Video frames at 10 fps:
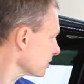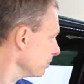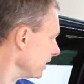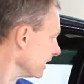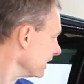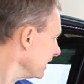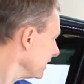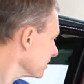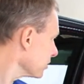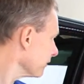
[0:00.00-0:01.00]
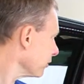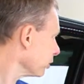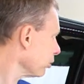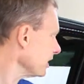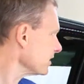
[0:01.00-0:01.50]
split. So you can
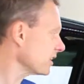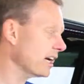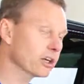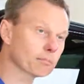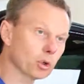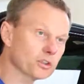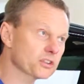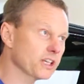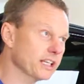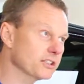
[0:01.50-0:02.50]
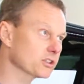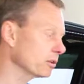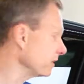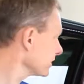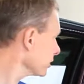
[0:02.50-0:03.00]
fold one side or both sides, so
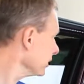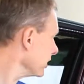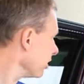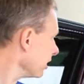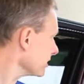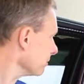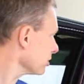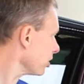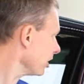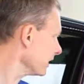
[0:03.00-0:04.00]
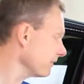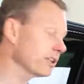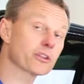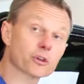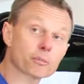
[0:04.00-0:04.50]
if you still need to haul something tall, you can fit
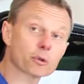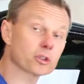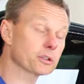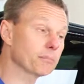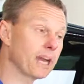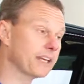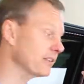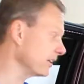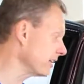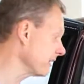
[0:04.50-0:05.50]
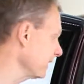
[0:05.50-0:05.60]
a third person back there.